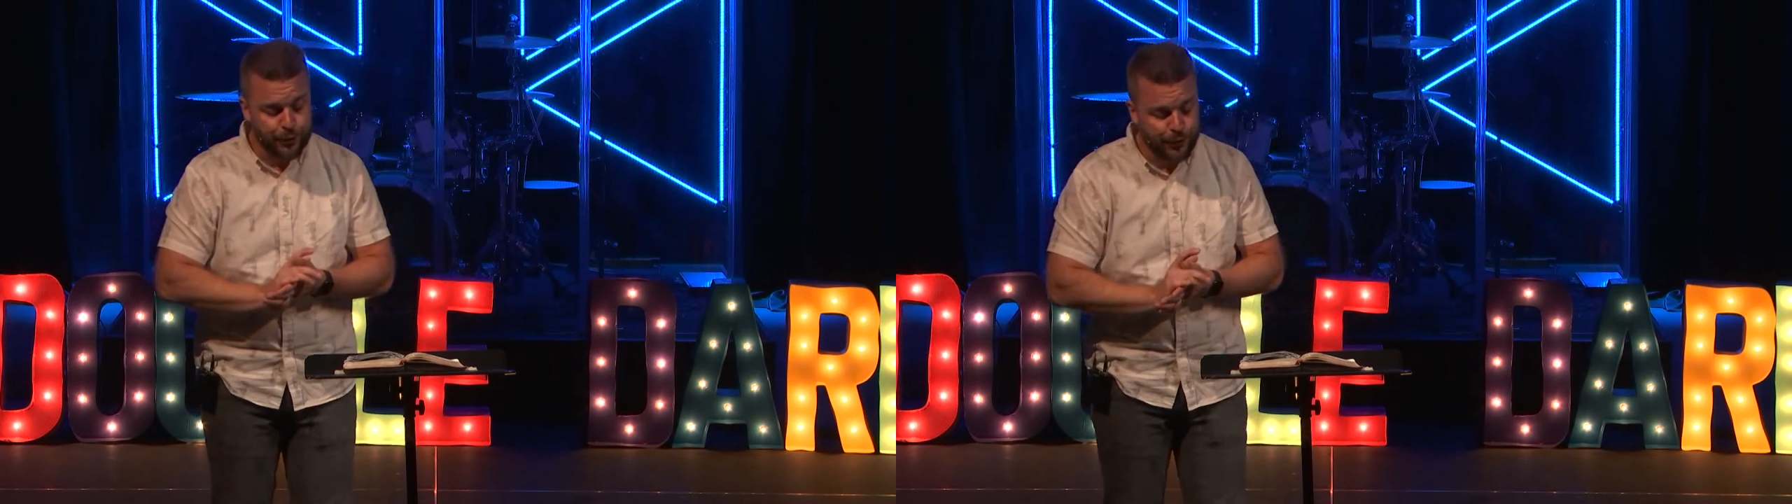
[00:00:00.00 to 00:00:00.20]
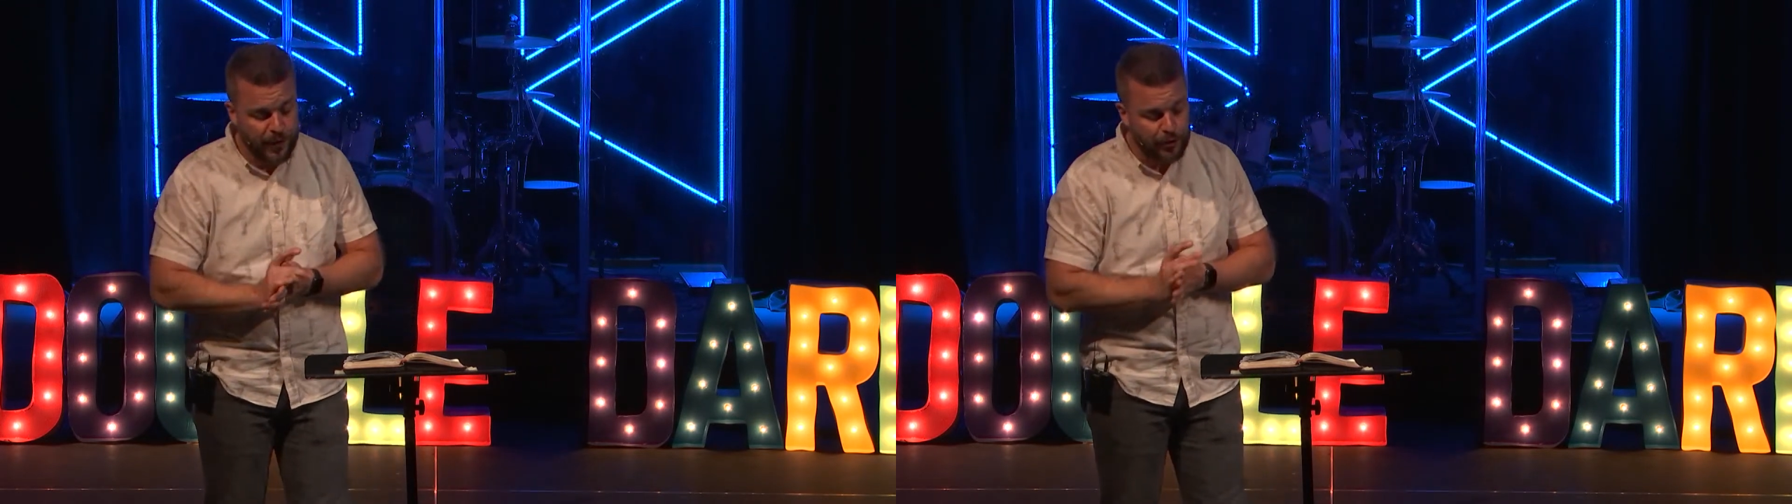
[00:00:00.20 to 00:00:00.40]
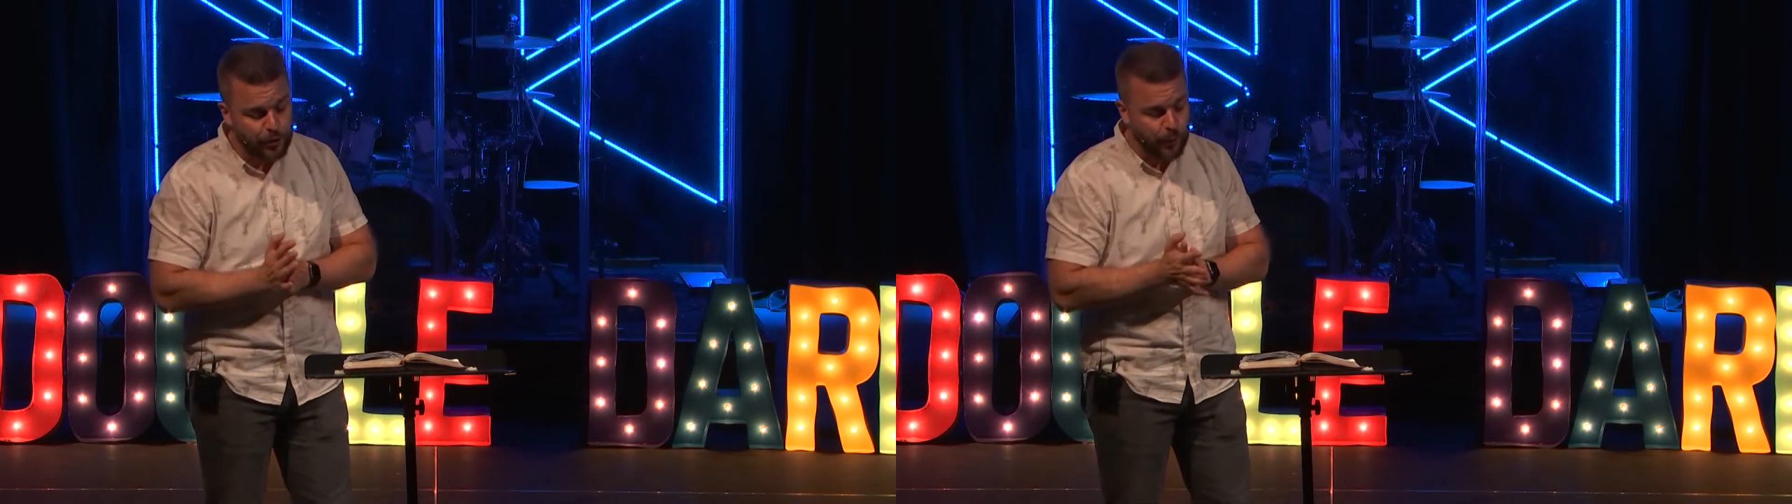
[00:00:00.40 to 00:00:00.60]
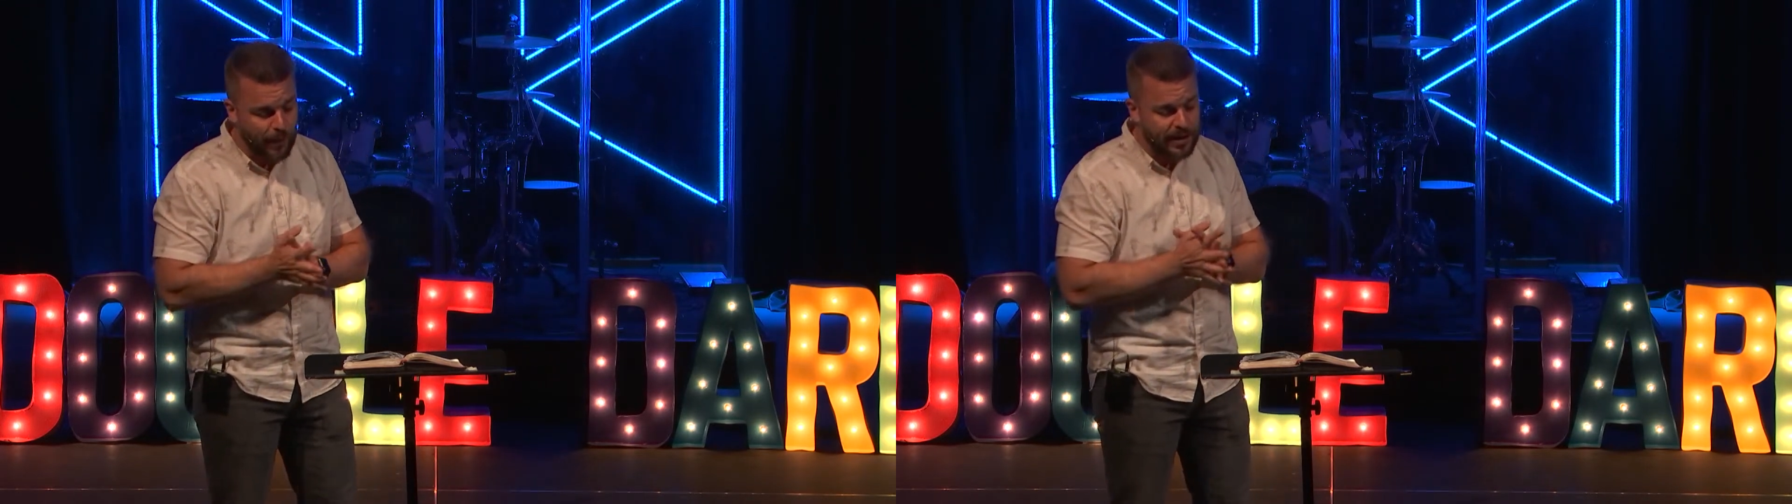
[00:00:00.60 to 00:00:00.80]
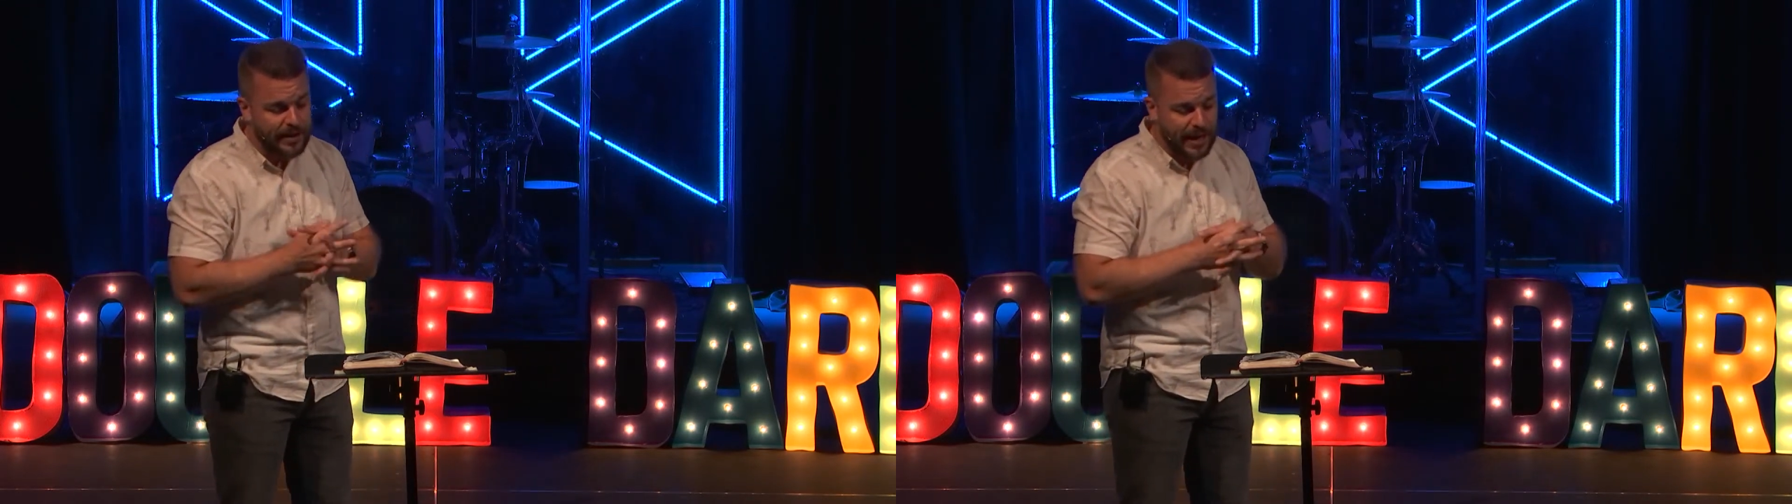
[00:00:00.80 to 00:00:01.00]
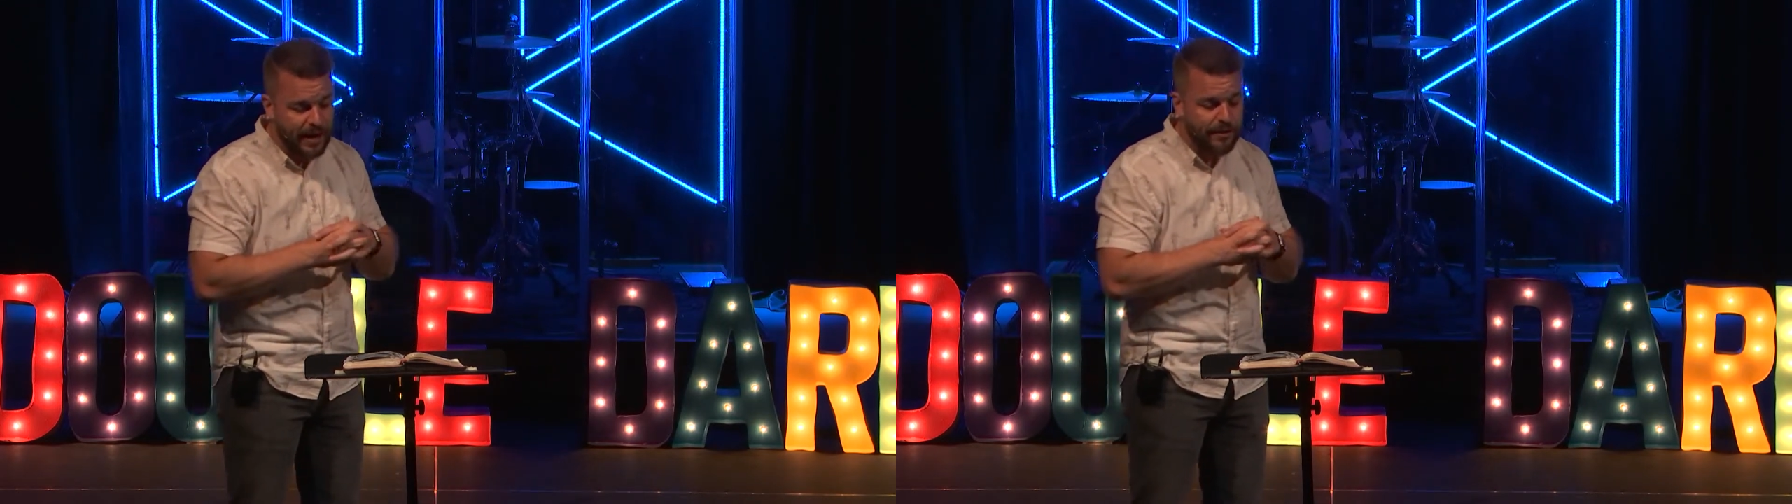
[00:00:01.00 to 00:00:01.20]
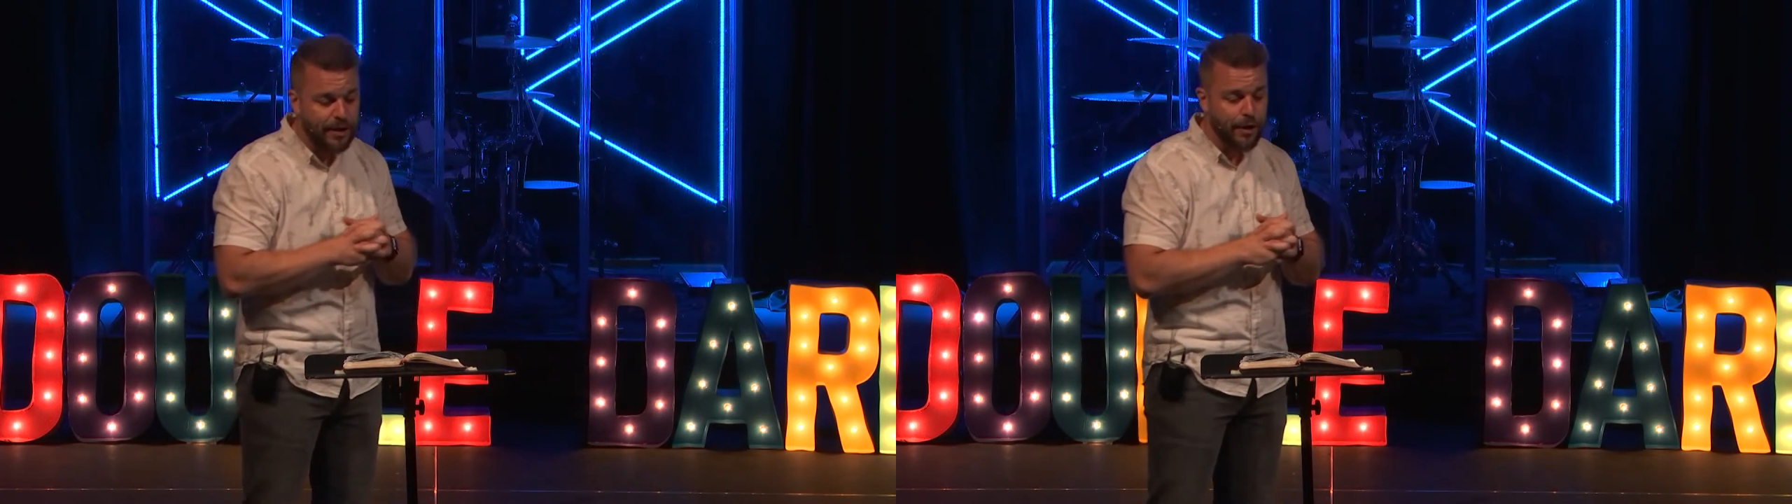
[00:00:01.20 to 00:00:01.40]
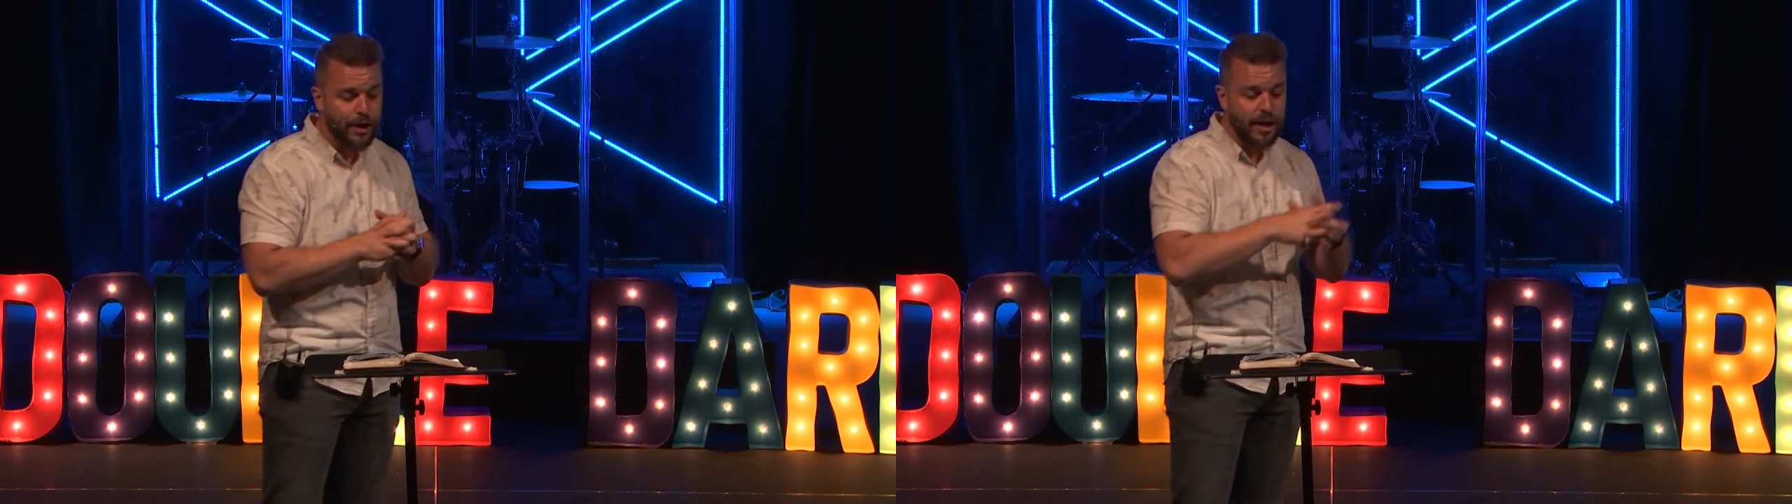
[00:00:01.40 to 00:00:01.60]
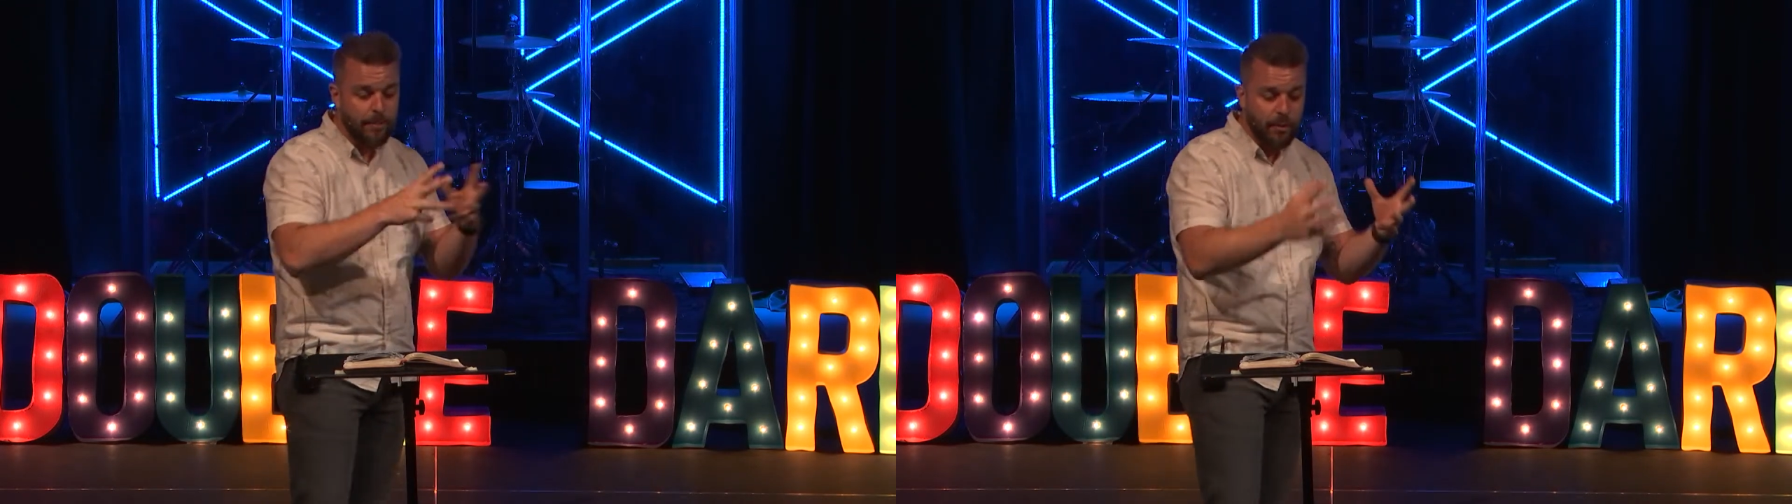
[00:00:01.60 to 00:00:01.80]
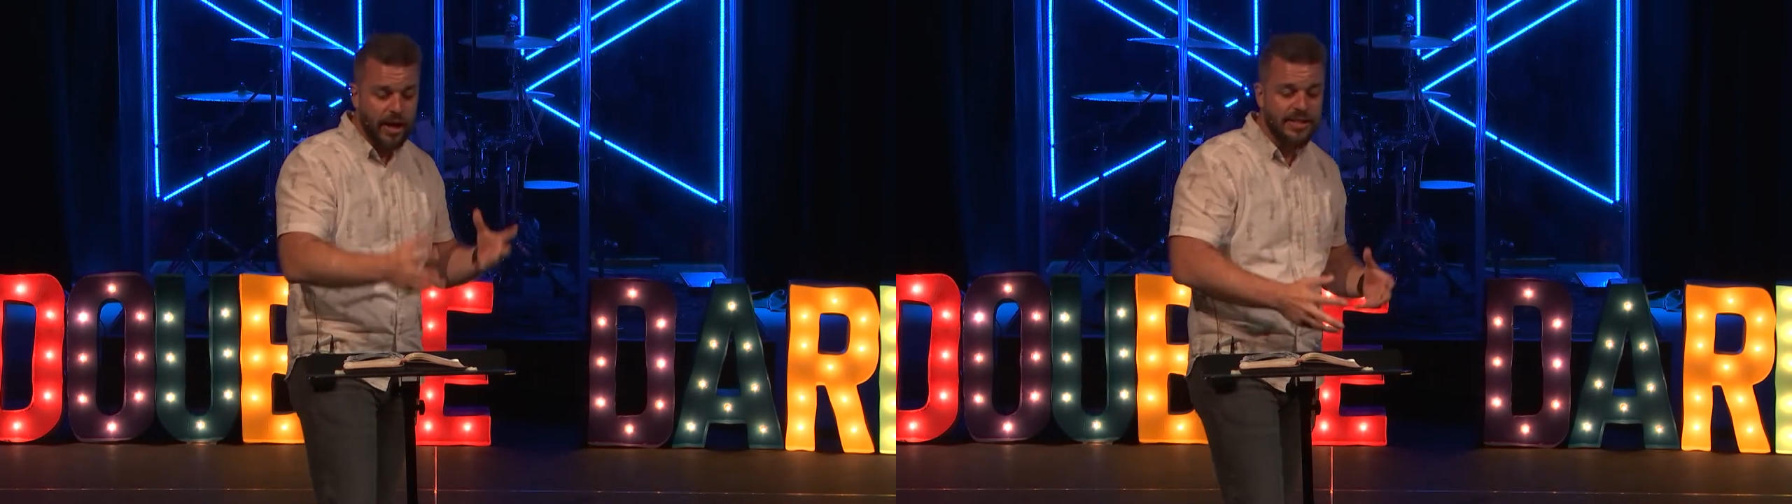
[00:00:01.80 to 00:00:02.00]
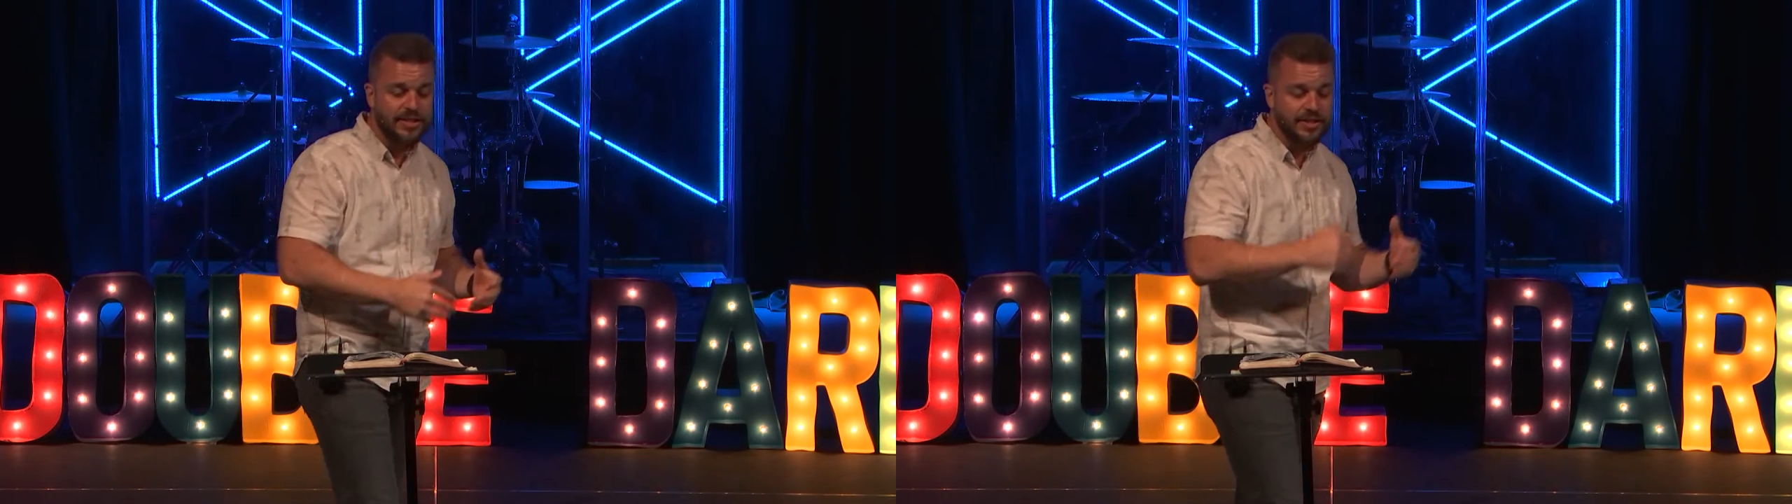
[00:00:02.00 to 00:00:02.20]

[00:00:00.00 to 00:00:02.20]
you found your one dare that you're going to embrace